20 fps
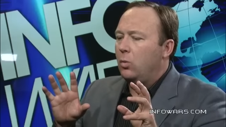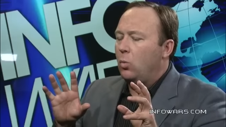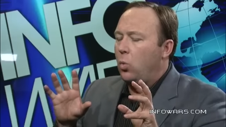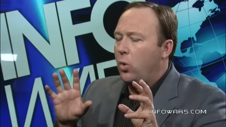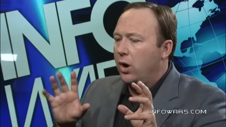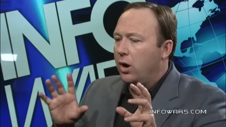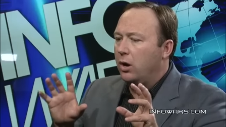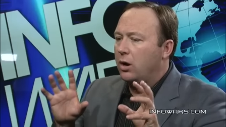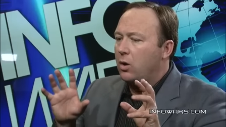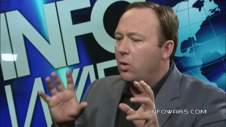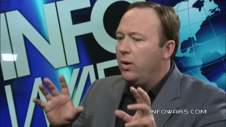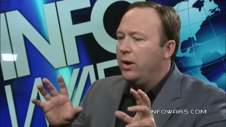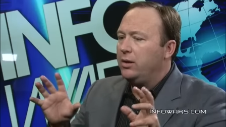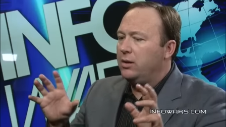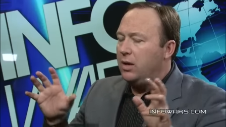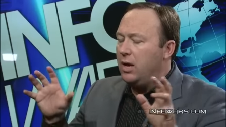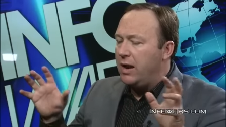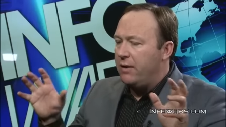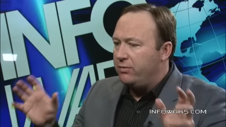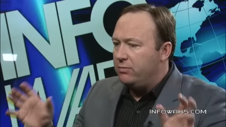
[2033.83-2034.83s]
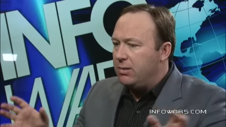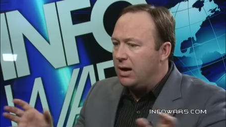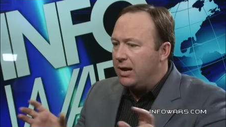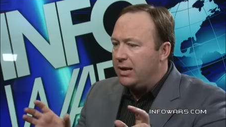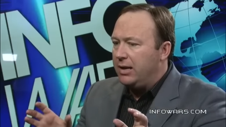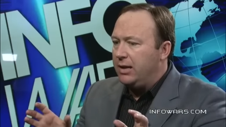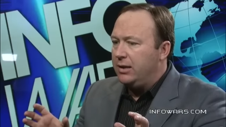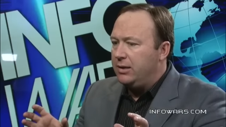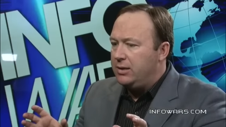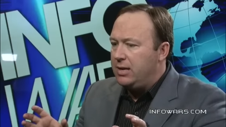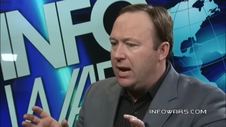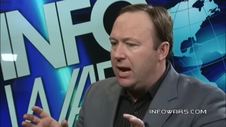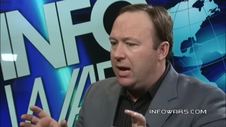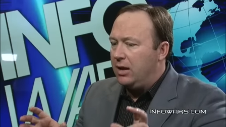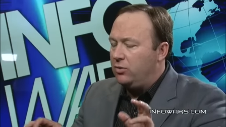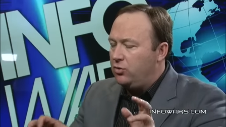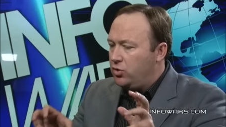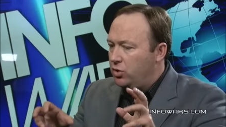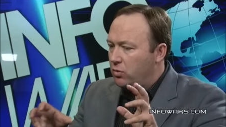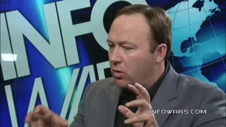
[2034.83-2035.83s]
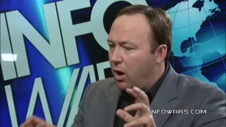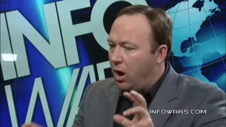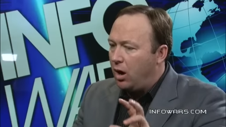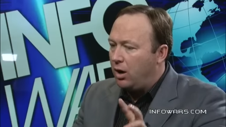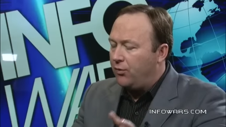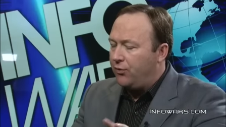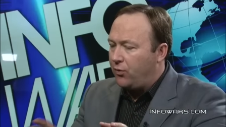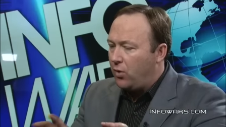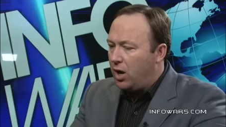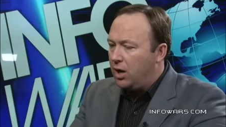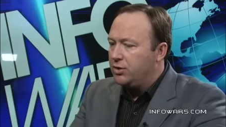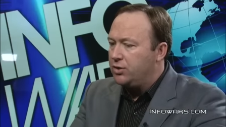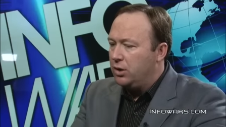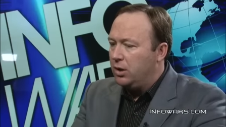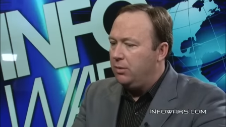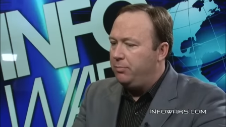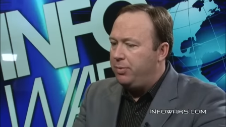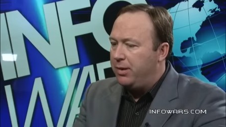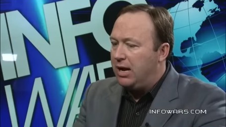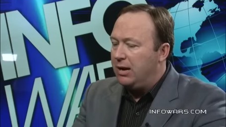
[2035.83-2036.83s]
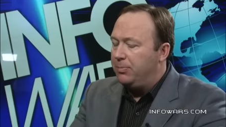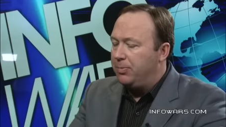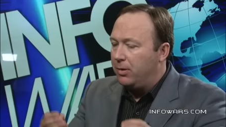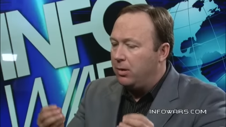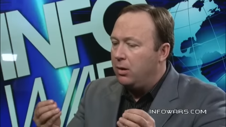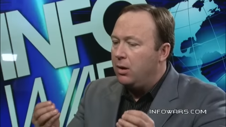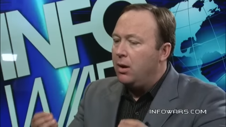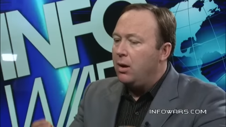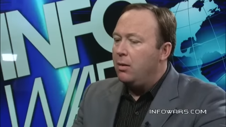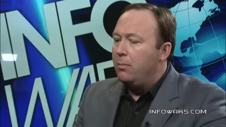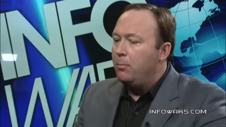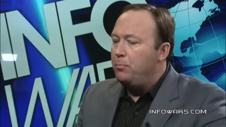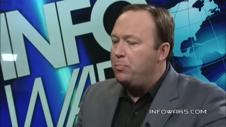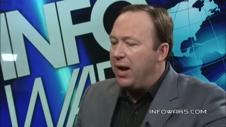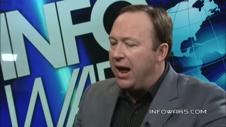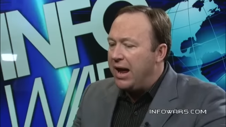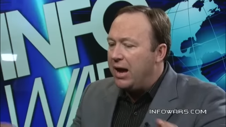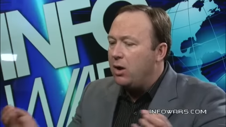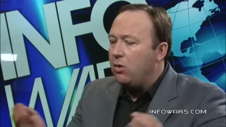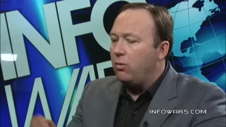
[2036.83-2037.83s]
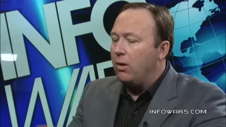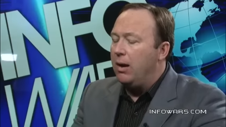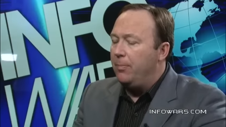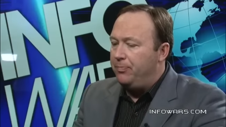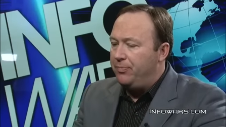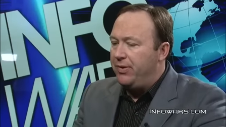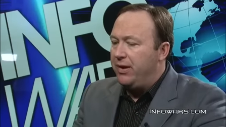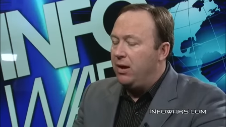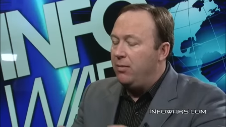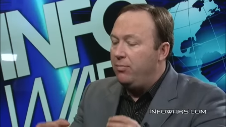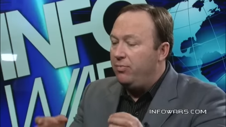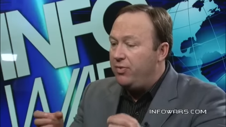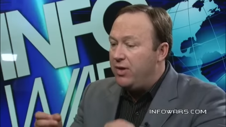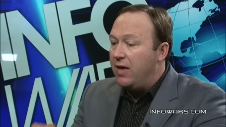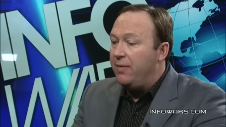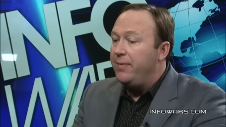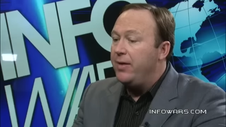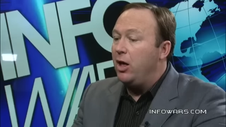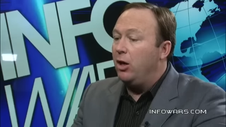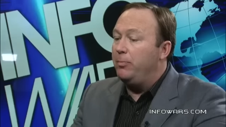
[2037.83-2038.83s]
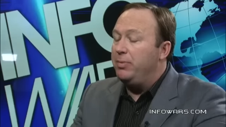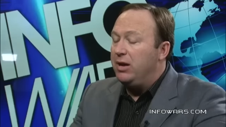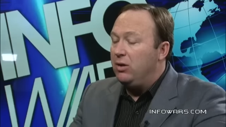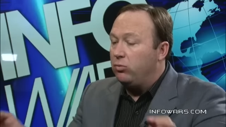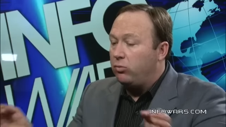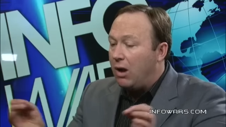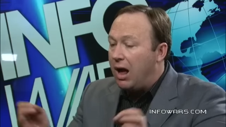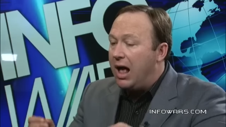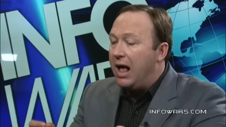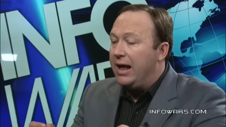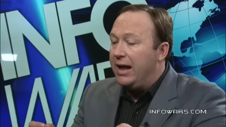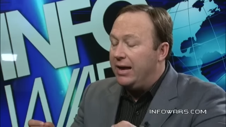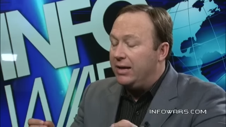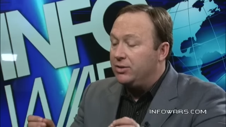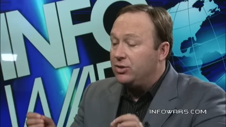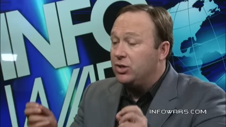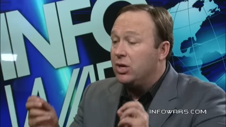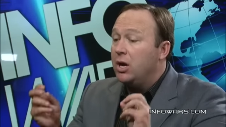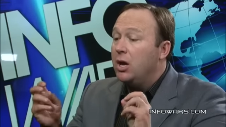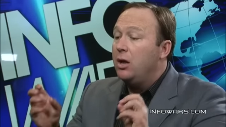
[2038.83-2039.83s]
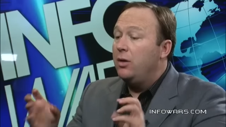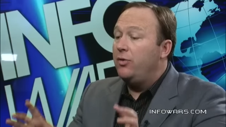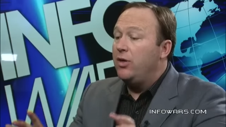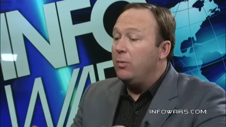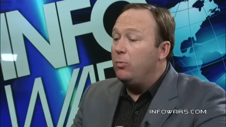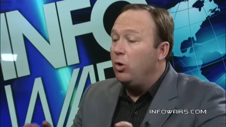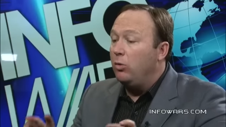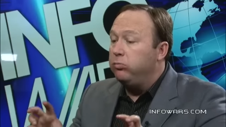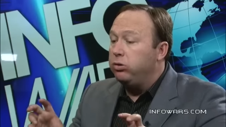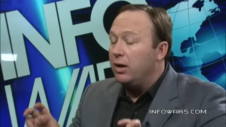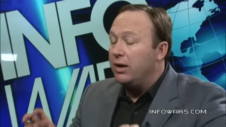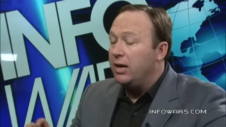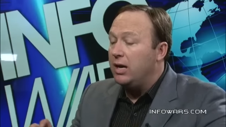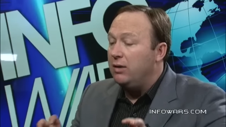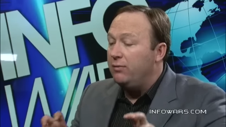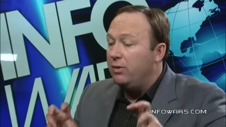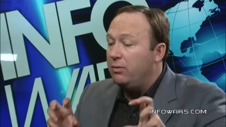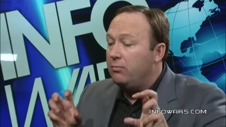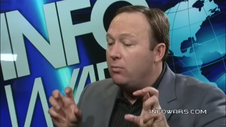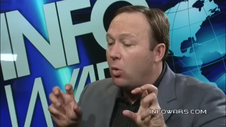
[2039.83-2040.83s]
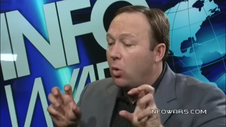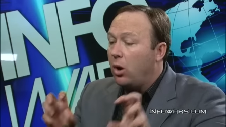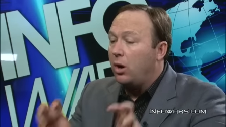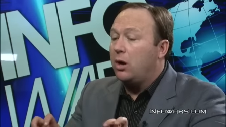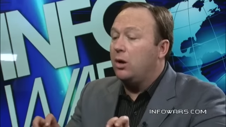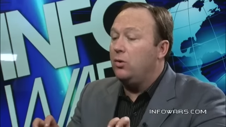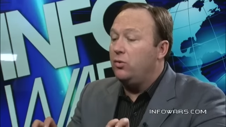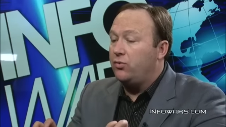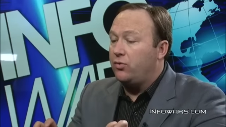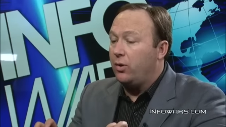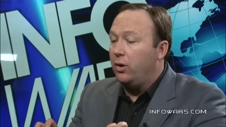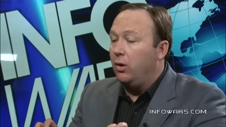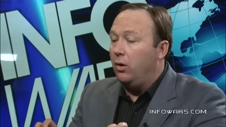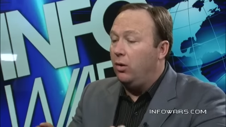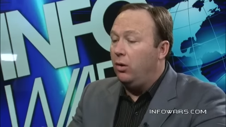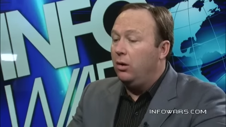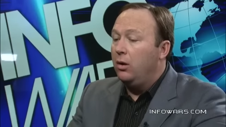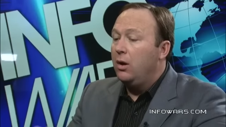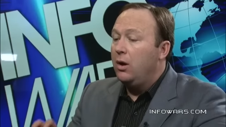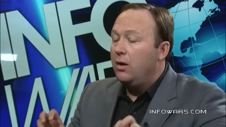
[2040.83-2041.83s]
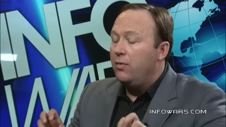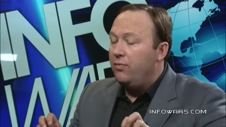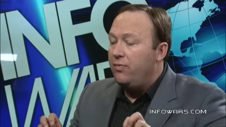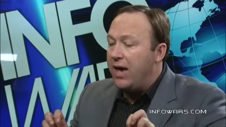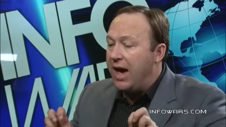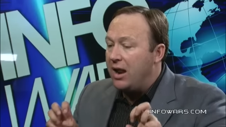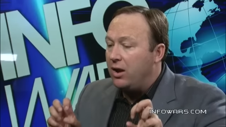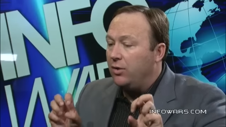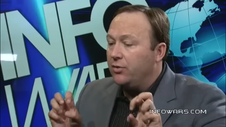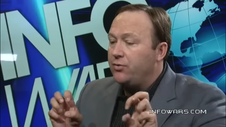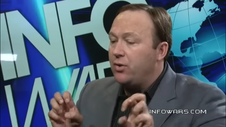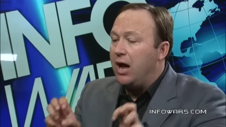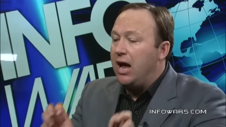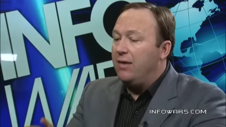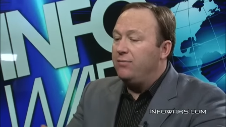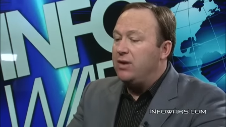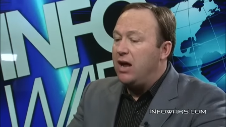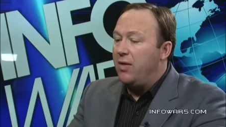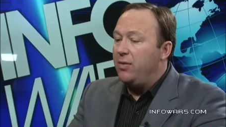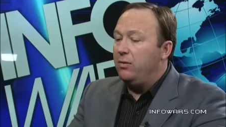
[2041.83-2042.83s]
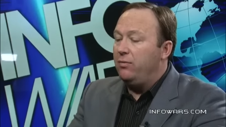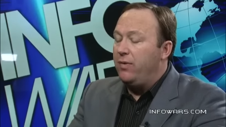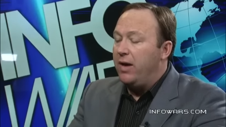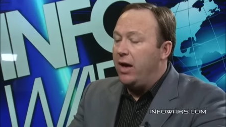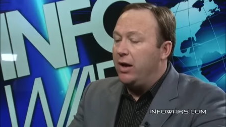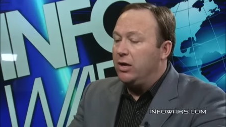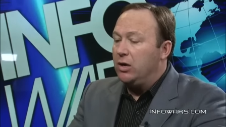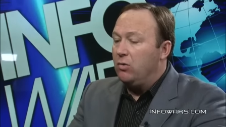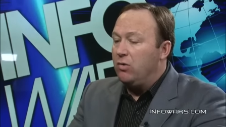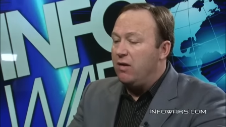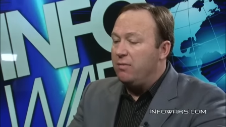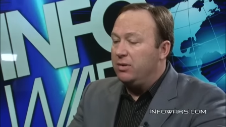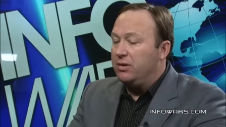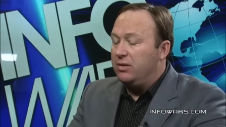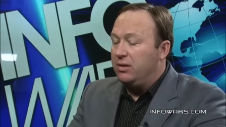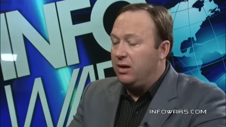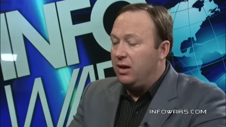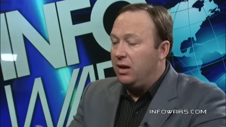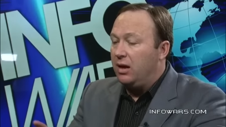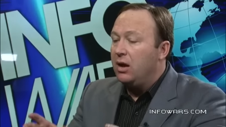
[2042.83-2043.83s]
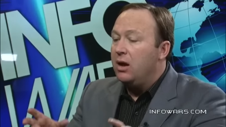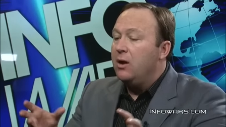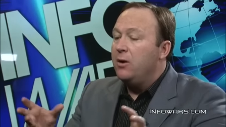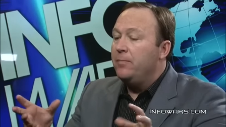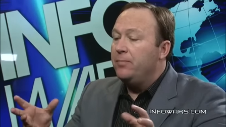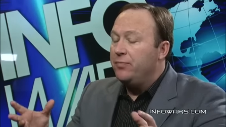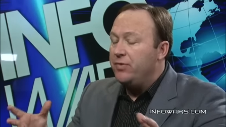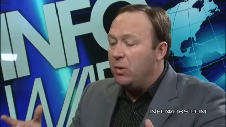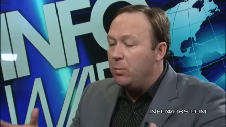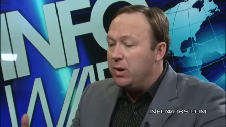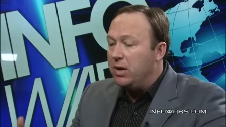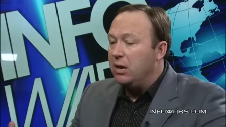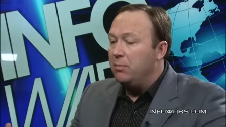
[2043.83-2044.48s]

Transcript: We're going to get everybody in debt to our fraudulent paper, bankrupt them, then there'll be riots, then we'll bring even more control, that'll drive down the value of everything, then we